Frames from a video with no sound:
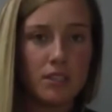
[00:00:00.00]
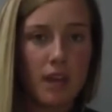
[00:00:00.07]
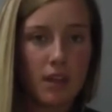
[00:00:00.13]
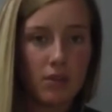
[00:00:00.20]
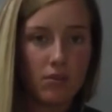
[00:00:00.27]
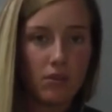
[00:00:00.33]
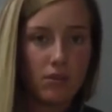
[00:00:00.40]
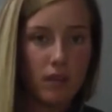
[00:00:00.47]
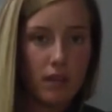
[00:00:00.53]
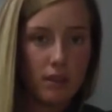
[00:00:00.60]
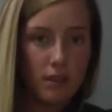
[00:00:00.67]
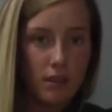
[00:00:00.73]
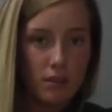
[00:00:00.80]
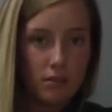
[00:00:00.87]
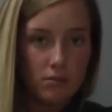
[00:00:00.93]
of the road like
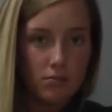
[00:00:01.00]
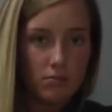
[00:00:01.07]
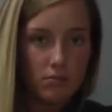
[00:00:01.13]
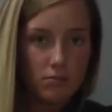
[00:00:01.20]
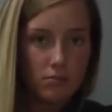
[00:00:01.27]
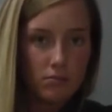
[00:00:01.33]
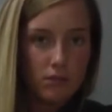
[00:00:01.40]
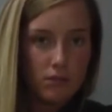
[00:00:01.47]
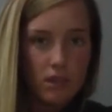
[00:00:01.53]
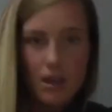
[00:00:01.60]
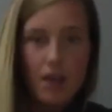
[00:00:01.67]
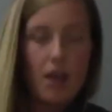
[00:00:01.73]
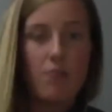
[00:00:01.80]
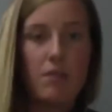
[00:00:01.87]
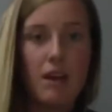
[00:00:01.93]
this.
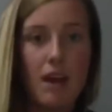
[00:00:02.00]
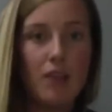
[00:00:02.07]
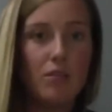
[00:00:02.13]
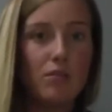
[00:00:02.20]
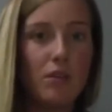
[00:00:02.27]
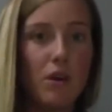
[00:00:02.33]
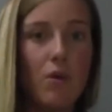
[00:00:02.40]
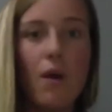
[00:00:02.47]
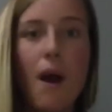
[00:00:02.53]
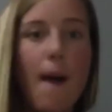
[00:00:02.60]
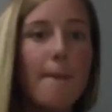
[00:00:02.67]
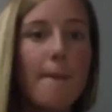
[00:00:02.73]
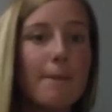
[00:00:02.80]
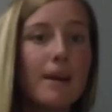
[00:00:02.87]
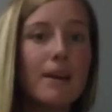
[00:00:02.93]
I mean, I don't know.
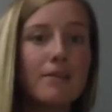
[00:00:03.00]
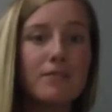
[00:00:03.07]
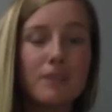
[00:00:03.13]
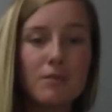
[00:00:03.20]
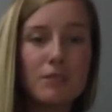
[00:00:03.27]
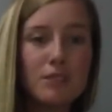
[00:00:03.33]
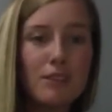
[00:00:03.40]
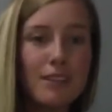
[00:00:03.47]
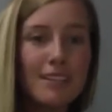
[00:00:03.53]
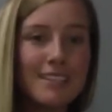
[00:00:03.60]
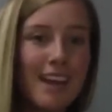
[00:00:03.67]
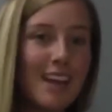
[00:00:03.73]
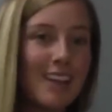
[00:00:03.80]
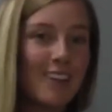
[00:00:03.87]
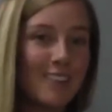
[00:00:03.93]
But if someone's on the
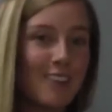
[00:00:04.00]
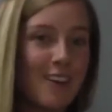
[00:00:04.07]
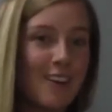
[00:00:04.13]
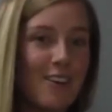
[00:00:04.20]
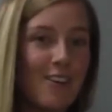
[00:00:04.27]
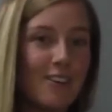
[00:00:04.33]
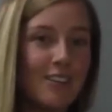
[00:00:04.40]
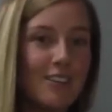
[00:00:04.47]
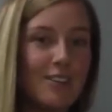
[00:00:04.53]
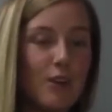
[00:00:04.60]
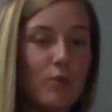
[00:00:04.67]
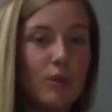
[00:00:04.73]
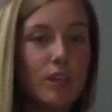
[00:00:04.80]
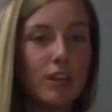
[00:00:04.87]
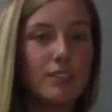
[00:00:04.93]
side of the road, you know,
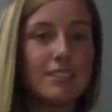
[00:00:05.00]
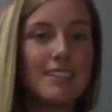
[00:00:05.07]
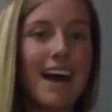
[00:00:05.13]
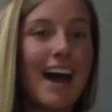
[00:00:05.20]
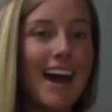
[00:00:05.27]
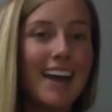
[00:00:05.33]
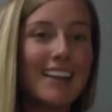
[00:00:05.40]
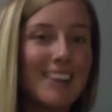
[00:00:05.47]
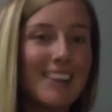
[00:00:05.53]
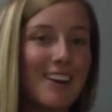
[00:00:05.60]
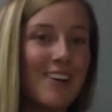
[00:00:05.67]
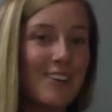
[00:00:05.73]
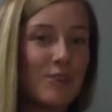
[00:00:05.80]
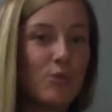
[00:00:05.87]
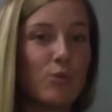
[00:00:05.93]
with their sign,
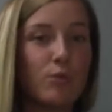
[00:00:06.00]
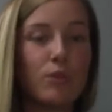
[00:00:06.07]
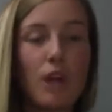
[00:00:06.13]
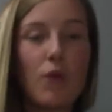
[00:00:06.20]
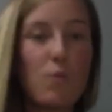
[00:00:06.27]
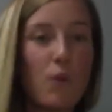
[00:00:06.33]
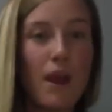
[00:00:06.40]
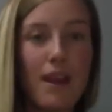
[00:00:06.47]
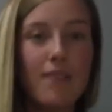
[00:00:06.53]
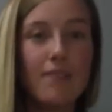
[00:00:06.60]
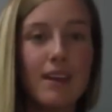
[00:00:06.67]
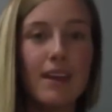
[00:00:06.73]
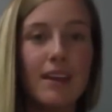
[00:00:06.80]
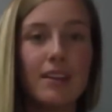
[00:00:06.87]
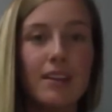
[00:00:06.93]
they're
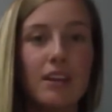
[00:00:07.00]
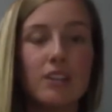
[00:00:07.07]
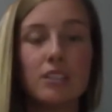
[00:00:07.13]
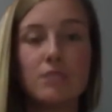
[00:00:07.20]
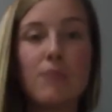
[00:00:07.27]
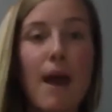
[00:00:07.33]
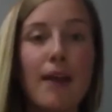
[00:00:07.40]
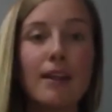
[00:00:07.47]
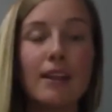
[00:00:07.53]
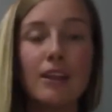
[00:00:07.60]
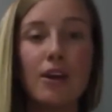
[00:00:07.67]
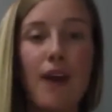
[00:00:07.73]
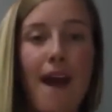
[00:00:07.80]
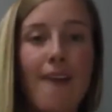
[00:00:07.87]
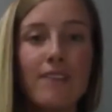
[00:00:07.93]
waving, they're smiling, they're
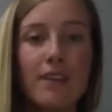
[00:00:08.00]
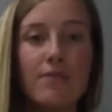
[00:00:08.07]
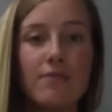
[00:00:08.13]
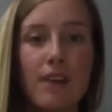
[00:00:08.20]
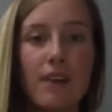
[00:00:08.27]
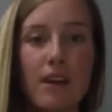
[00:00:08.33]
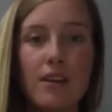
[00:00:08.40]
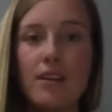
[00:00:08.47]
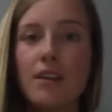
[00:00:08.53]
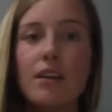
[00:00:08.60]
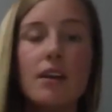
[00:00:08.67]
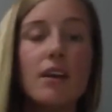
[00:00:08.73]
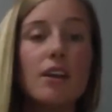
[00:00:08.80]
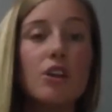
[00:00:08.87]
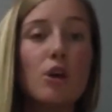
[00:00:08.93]
having fun,
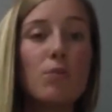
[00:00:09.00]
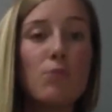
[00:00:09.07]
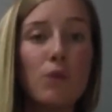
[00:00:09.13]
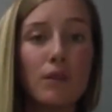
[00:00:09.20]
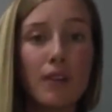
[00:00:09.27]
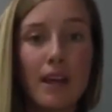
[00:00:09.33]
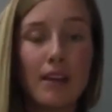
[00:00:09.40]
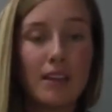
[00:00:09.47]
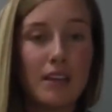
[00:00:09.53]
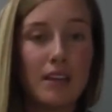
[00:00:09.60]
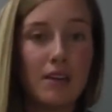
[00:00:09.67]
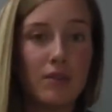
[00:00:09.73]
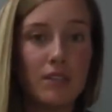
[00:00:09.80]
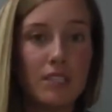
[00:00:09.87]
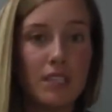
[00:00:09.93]
they're more likely
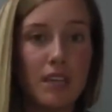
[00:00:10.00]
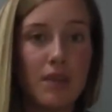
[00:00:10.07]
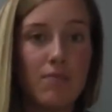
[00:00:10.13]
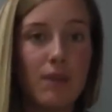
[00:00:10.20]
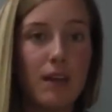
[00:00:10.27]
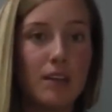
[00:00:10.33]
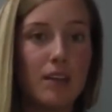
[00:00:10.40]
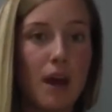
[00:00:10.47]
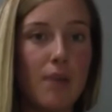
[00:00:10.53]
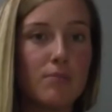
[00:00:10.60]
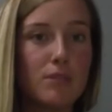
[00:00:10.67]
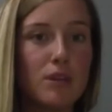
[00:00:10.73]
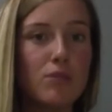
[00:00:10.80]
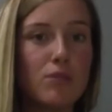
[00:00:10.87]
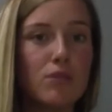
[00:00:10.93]
going to get picked up.
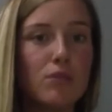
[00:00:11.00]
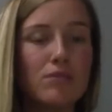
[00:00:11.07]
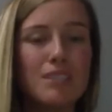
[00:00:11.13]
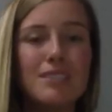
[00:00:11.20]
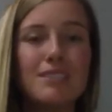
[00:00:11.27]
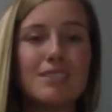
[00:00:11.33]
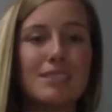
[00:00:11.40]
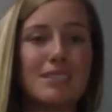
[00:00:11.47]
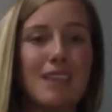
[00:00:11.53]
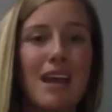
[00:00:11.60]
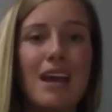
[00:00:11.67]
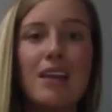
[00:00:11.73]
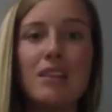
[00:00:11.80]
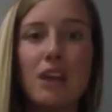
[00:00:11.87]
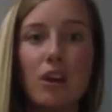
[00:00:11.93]
So don't just
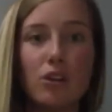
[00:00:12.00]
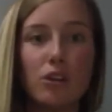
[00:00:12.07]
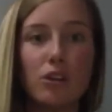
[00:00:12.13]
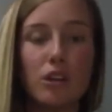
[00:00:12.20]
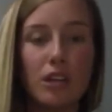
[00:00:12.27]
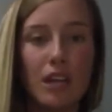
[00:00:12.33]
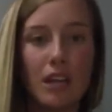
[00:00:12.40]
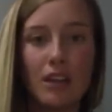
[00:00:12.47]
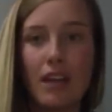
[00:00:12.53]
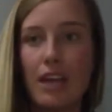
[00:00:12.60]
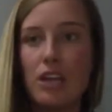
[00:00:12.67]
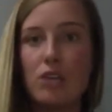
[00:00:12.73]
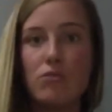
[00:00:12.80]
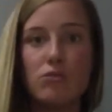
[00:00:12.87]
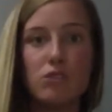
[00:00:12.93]
stand there looking
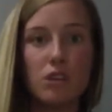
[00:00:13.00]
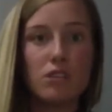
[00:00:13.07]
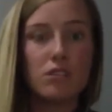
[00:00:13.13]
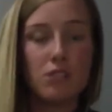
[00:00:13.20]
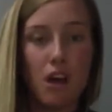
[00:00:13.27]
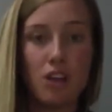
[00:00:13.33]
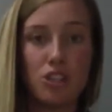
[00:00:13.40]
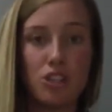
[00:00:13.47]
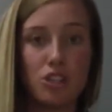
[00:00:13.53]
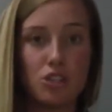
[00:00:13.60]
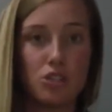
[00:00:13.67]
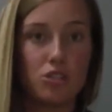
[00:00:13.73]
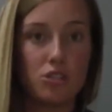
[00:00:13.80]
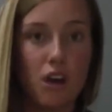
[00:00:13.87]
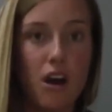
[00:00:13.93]
like you just lost your
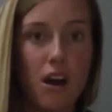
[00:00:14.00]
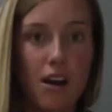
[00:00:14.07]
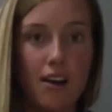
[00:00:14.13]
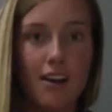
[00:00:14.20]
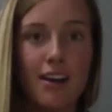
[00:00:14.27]
dog.